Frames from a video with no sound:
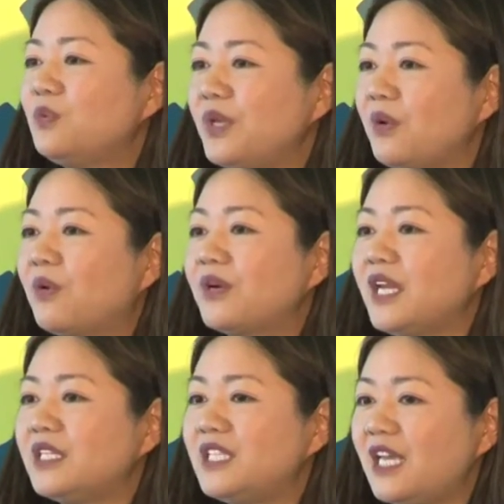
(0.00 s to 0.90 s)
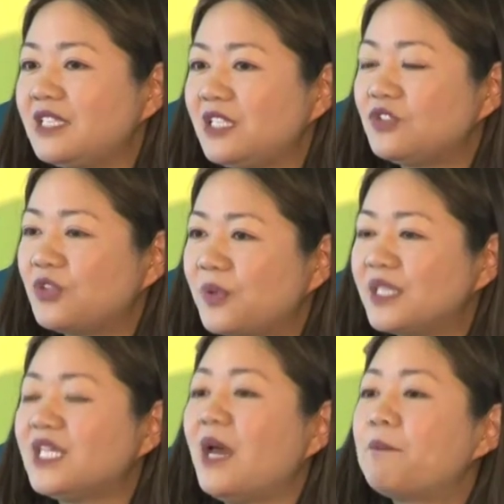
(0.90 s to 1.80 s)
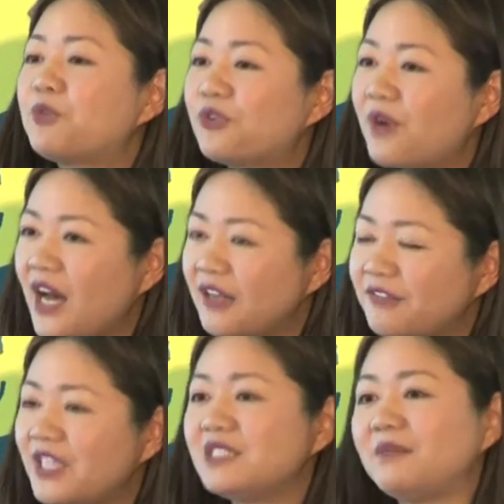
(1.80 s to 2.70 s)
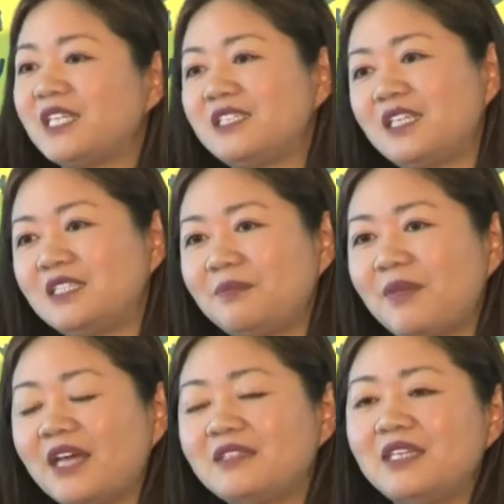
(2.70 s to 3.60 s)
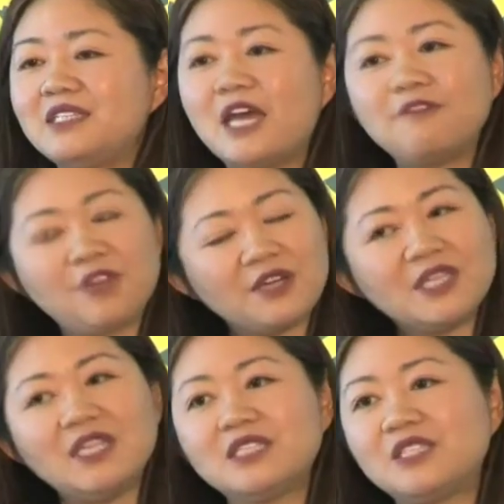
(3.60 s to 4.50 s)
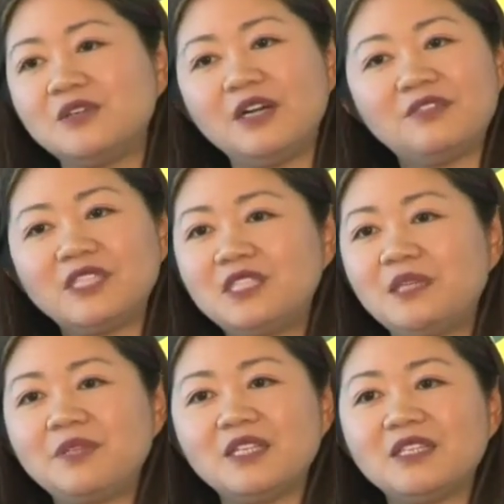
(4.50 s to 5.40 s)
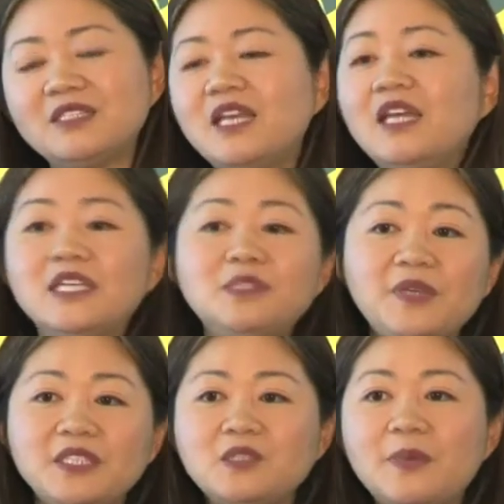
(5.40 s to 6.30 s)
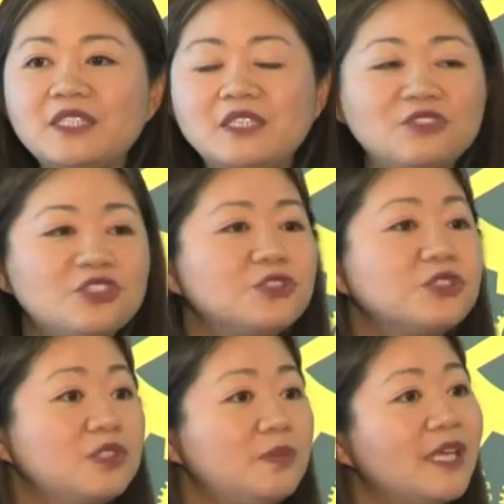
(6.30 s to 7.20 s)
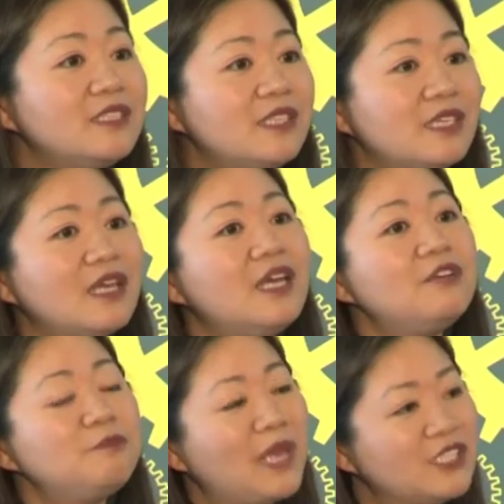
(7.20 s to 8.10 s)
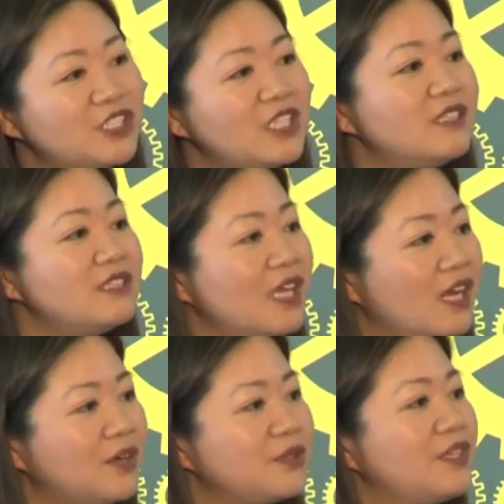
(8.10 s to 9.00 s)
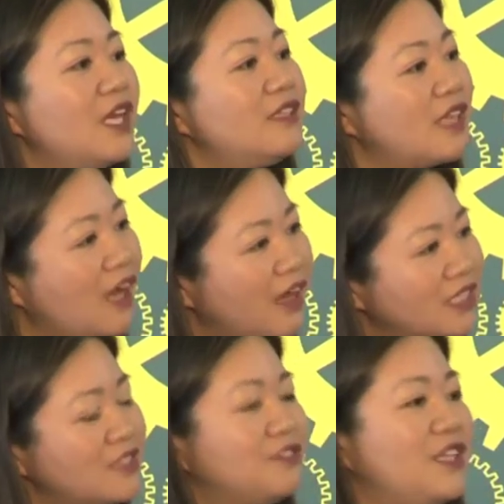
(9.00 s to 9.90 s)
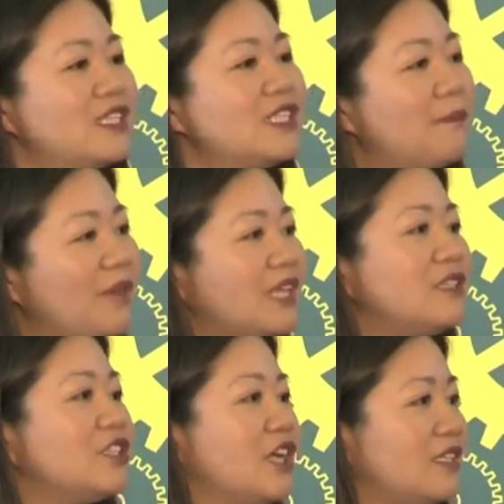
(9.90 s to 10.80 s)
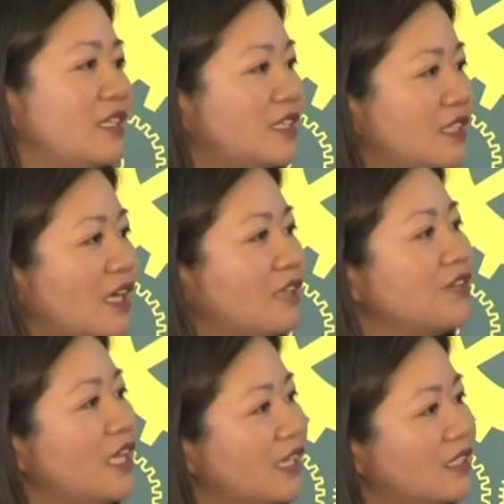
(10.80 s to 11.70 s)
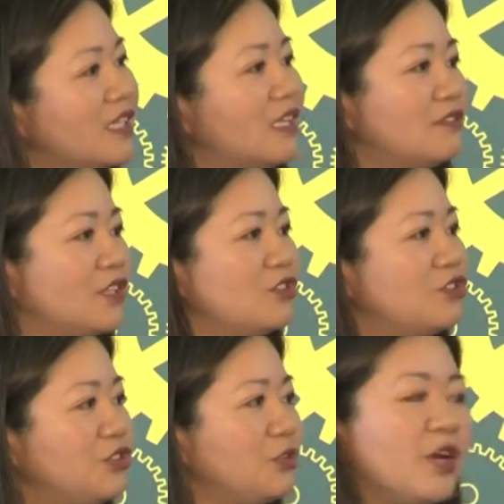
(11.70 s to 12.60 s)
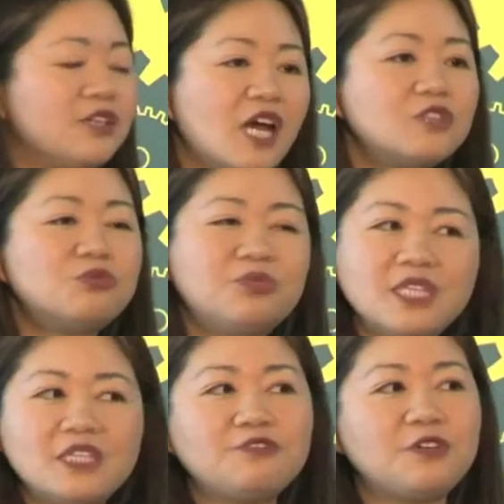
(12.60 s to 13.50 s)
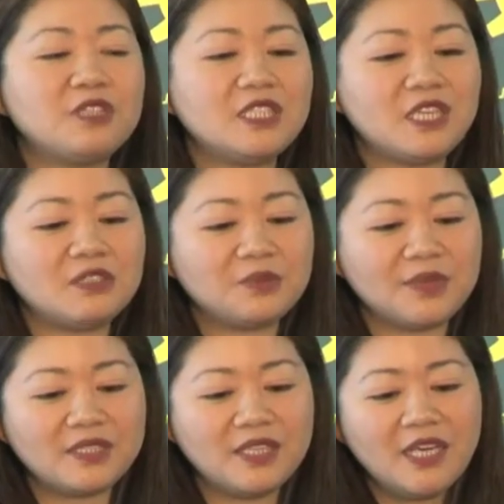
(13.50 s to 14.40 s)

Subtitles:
reorientating towards private domestic demand is that very little of the stimulus is being spent on social spending. Pensions, health, the kinds of things that make the Chinese save instead of consume are not really fully dealt with